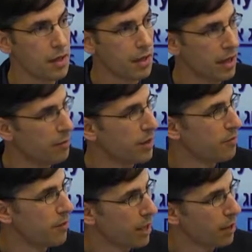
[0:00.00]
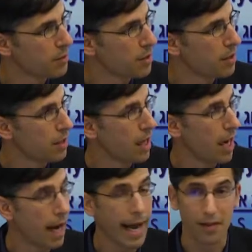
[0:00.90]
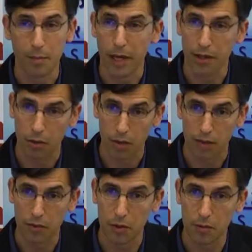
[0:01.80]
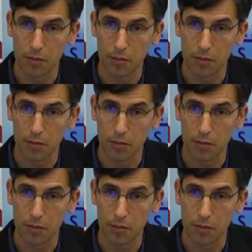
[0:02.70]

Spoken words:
that have been developed at the micro level,